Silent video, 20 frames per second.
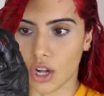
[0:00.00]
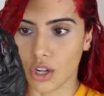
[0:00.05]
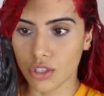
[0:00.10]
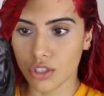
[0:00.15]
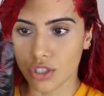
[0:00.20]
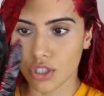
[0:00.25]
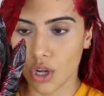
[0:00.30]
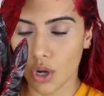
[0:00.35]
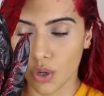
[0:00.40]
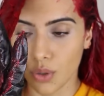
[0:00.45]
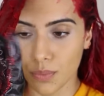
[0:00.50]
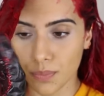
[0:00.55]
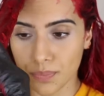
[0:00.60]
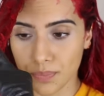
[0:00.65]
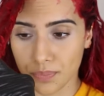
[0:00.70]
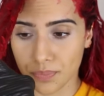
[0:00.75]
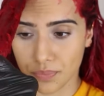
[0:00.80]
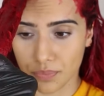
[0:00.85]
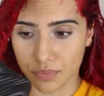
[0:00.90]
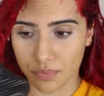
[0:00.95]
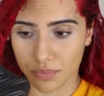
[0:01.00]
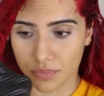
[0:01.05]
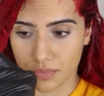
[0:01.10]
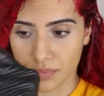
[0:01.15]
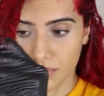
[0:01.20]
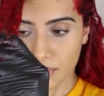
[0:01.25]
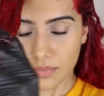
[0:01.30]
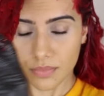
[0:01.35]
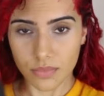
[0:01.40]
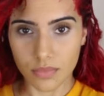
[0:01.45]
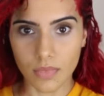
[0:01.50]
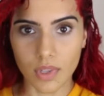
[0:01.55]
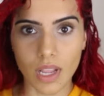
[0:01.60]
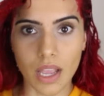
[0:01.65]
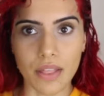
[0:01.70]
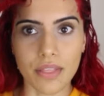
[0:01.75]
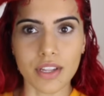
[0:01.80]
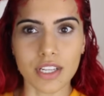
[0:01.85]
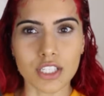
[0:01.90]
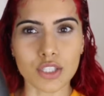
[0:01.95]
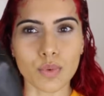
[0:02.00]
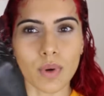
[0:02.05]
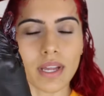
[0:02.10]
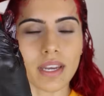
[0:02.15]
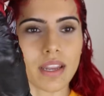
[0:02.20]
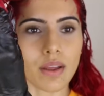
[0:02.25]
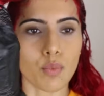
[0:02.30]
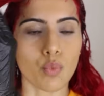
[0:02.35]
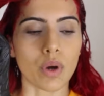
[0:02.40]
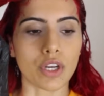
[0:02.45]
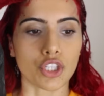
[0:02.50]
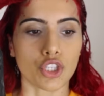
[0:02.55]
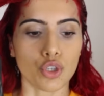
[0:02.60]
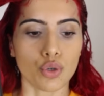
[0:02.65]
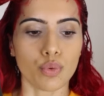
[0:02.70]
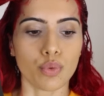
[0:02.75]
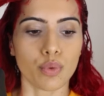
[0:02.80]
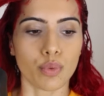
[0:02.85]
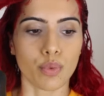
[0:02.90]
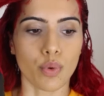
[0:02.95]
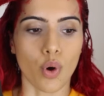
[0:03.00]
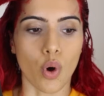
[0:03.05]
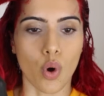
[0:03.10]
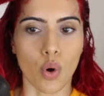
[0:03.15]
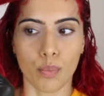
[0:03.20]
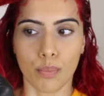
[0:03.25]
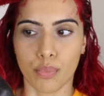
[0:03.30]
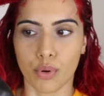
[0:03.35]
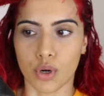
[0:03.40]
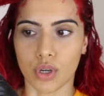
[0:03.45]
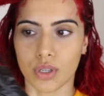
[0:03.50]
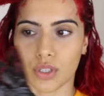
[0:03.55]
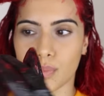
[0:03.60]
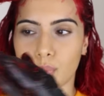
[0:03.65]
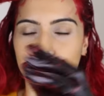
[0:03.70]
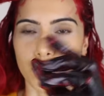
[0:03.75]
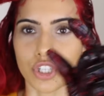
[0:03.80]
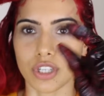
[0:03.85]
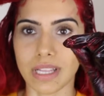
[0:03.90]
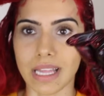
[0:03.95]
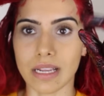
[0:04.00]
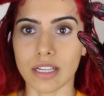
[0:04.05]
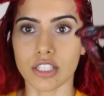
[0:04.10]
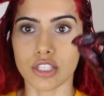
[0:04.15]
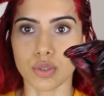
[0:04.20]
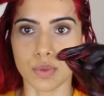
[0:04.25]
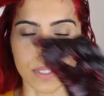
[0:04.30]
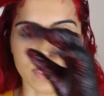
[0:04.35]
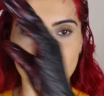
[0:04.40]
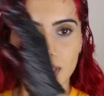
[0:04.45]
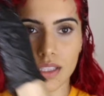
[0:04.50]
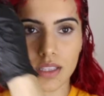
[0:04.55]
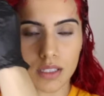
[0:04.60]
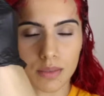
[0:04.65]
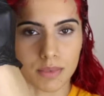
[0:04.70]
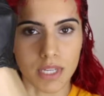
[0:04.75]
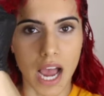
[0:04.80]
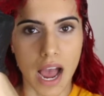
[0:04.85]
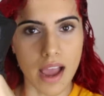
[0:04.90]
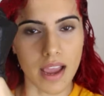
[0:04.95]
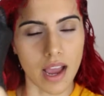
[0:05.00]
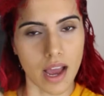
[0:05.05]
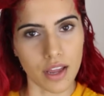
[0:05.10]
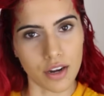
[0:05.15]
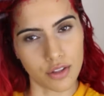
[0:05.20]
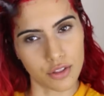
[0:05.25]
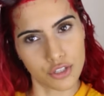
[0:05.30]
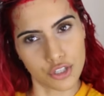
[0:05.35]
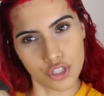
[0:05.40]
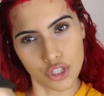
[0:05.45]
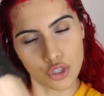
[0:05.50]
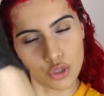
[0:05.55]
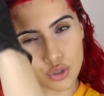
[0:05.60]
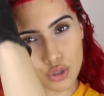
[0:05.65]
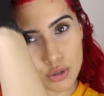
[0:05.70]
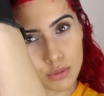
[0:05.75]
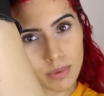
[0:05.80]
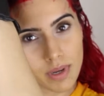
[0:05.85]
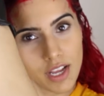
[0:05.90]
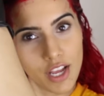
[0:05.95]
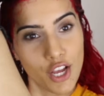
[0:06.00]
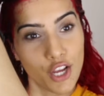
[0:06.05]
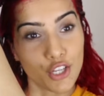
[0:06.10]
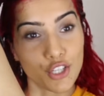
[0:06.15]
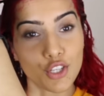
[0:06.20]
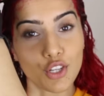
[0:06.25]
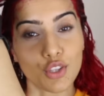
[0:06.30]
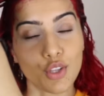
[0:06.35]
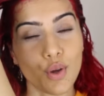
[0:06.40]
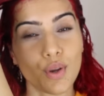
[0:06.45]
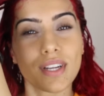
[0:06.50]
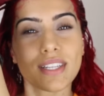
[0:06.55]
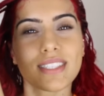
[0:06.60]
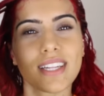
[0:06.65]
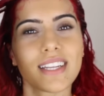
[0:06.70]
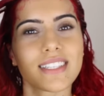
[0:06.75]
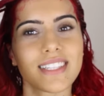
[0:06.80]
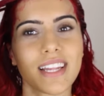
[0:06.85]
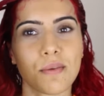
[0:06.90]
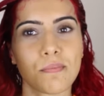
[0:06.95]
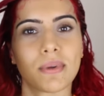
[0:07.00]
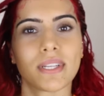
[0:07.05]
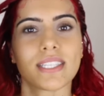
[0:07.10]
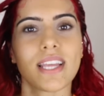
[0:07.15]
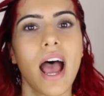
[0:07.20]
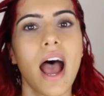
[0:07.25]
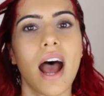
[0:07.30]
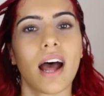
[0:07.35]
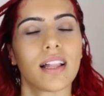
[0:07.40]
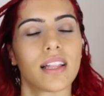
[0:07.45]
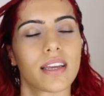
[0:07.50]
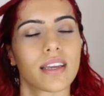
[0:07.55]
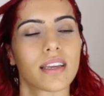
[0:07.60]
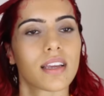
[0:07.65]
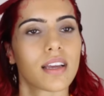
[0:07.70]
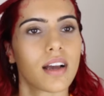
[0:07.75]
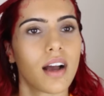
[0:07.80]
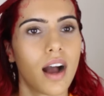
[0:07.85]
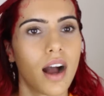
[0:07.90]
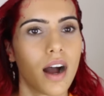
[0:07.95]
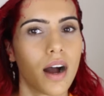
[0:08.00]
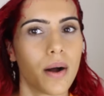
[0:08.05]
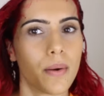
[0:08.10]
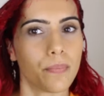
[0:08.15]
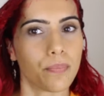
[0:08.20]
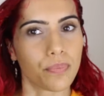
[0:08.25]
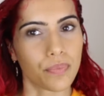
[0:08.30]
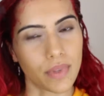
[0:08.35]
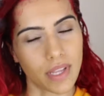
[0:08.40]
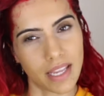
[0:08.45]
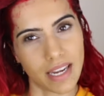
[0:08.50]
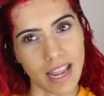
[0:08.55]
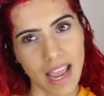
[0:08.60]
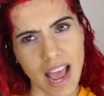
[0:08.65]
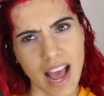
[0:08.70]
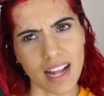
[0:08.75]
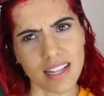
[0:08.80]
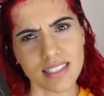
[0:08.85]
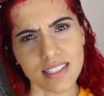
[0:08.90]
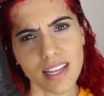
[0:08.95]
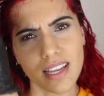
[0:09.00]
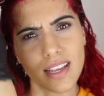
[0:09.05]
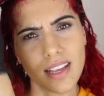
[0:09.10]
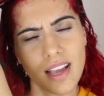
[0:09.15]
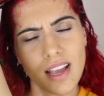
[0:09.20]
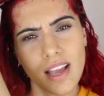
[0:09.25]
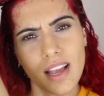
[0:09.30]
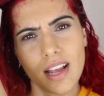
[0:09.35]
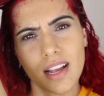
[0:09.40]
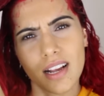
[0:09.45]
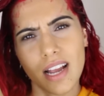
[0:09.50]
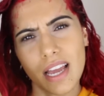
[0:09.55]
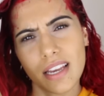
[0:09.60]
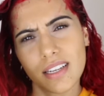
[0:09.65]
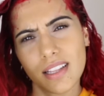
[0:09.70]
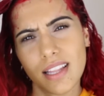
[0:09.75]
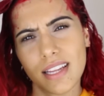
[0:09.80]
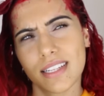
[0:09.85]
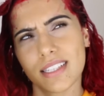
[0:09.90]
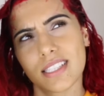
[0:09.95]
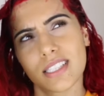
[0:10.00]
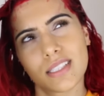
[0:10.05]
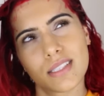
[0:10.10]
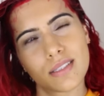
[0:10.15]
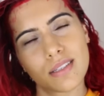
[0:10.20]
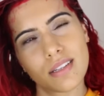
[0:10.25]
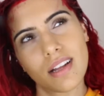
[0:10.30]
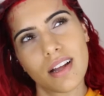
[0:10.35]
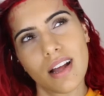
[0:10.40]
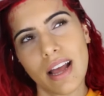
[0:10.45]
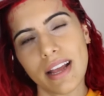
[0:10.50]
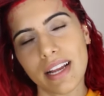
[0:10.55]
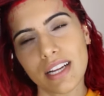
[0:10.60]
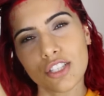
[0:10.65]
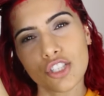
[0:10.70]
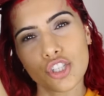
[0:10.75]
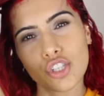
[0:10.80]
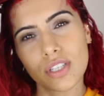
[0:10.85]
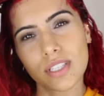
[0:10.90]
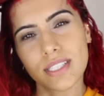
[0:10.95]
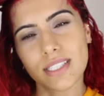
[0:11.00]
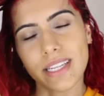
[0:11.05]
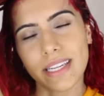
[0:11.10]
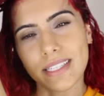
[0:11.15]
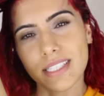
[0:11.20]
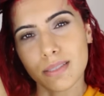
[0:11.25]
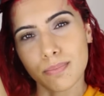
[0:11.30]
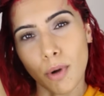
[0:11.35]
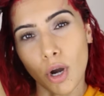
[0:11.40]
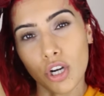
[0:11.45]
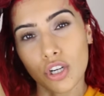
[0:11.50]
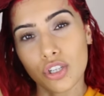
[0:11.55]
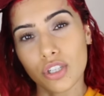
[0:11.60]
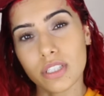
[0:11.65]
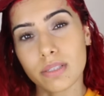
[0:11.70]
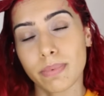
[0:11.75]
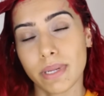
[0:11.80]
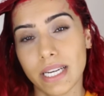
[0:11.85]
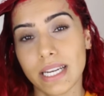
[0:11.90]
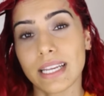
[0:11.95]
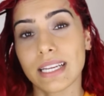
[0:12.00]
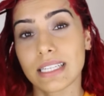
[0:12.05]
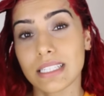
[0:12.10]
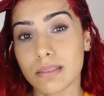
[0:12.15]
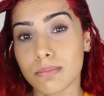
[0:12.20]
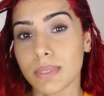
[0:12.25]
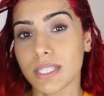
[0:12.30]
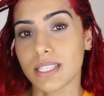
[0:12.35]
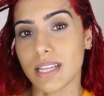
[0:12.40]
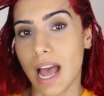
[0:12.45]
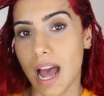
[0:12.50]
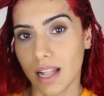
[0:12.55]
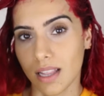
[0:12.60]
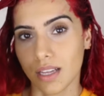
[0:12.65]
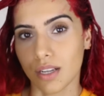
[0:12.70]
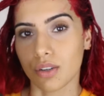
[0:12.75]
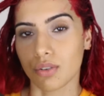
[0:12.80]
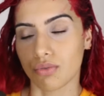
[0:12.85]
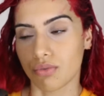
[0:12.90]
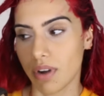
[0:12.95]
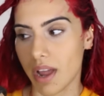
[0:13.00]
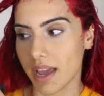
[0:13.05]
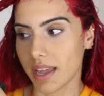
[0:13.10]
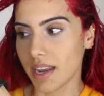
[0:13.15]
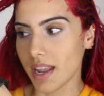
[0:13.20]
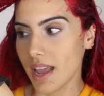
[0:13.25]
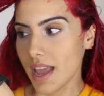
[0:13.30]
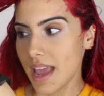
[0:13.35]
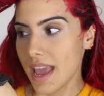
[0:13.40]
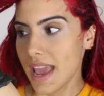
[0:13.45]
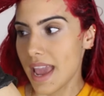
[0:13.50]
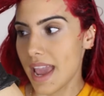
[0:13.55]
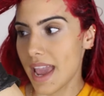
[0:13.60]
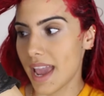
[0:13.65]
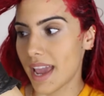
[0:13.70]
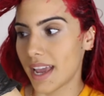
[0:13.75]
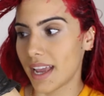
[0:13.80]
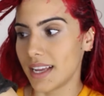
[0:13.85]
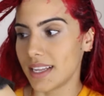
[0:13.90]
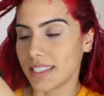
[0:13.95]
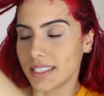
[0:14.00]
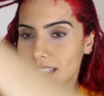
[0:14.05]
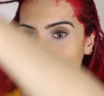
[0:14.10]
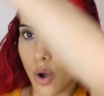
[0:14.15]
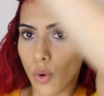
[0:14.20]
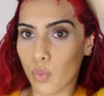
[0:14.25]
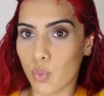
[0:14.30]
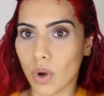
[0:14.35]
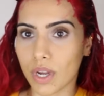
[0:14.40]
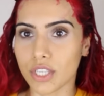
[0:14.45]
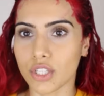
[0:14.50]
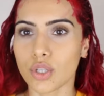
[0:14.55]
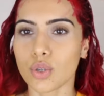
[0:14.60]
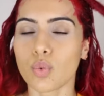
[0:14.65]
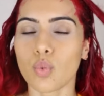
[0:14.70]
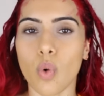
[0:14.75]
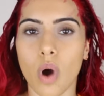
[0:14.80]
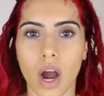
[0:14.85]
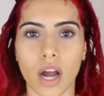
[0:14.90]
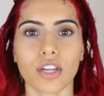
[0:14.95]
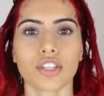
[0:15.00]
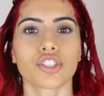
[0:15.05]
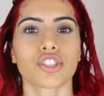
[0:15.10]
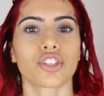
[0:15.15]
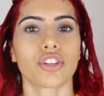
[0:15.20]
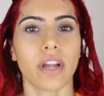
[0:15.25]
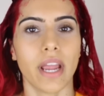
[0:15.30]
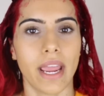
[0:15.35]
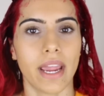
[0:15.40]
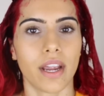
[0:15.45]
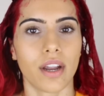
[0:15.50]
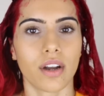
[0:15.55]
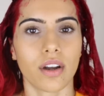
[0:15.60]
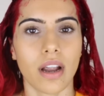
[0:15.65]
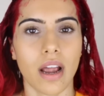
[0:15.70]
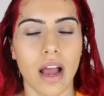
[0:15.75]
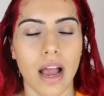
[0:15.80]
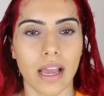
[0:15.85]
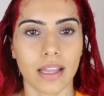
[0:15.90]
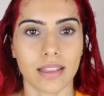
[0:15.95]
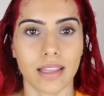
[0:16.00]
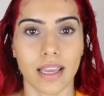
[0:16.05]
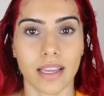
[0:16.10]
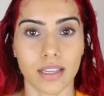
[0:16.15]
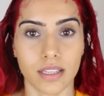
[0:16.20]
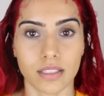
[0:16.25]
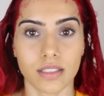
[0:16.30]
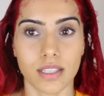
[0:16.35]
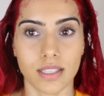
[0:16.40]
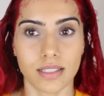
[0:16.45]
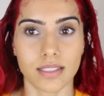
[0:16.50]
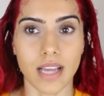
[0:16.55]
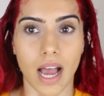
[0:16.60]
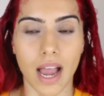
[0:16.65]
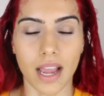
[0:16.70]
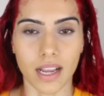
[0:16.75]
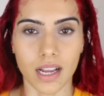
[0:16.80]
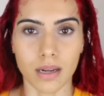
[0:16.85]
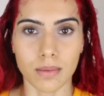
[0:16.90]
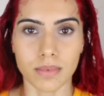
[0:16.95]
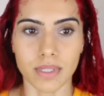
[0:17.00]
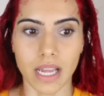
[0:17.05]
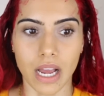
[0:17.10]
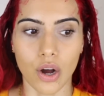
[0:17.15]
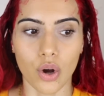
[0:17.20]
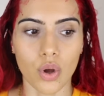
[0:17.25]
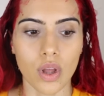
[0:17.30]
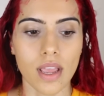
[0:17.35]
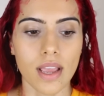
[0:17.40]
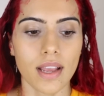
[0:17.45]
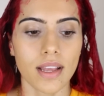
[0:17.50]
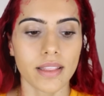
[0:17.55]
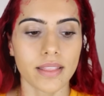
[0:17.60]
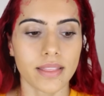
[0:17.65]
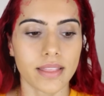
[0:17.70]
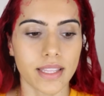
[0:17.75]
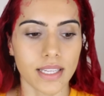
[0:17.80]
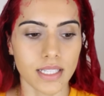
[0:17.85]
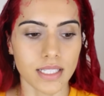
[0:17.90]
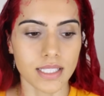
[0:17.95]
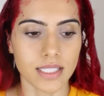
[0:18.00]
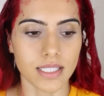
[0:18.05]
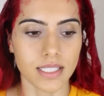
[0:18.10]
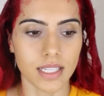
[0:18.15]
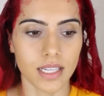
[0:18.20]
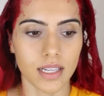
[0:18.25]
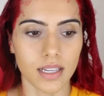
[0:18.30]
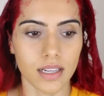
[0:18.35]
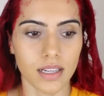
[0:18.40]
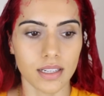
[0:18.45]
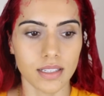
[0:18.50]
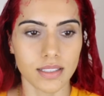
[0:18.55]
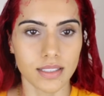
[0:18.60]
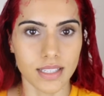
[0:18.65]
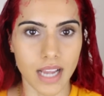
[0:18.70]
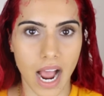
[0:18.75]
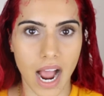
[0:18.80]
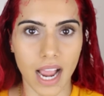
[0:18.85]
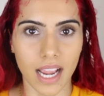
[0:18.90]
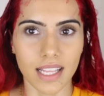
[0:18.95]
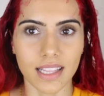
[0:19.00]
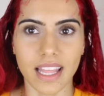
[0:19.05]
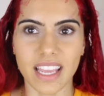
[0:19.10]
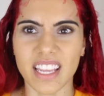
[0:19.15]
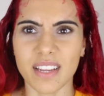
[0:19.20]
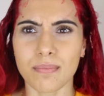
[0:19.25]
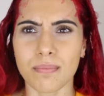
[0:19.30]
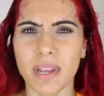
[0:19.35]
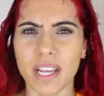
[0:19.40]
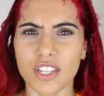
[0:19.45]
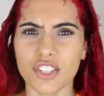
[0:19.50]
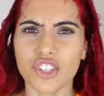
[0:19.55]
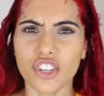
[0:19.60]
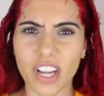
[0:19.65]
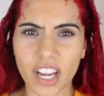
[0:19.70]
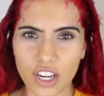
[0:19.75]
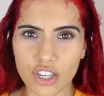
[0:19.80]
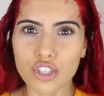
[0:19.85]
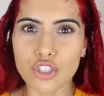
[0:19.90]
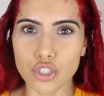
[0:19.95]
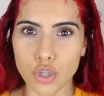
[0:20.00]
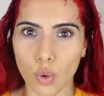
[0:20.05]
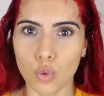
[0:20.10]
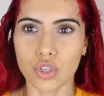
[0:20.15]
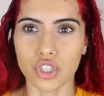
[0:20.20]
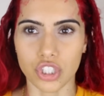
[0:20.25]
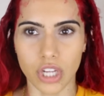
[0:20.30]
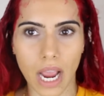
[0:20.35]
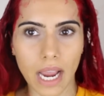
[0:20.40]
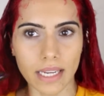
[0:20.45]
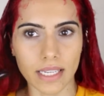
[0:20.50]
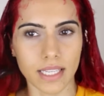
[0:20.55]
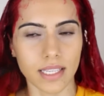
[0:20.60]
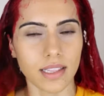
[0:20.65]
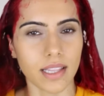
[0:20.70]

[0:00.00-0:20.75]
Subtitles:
also, this one, when you're like squeezing the dye out of the tube, you'll notice that it's like metallic. And it has like kind of like, I guess you could say sparkles, but it is metallic red. And when you wash your hair and like the dye comes out, this dye, like it makes your hair so shiny.